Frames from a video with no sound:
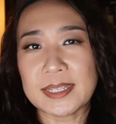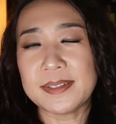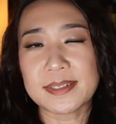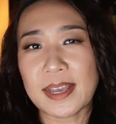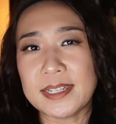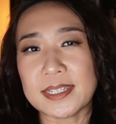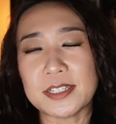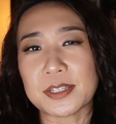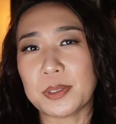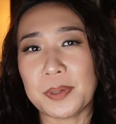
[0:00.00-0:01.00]
insight
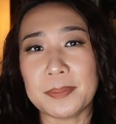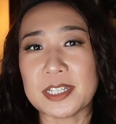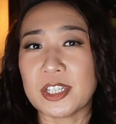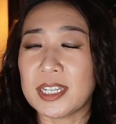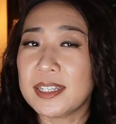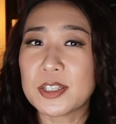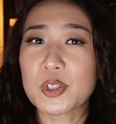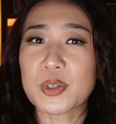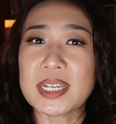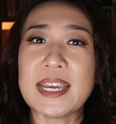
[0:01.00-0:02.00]
into the publishing
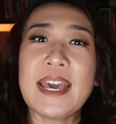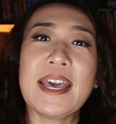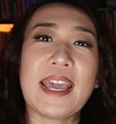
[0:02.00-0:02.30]
industry,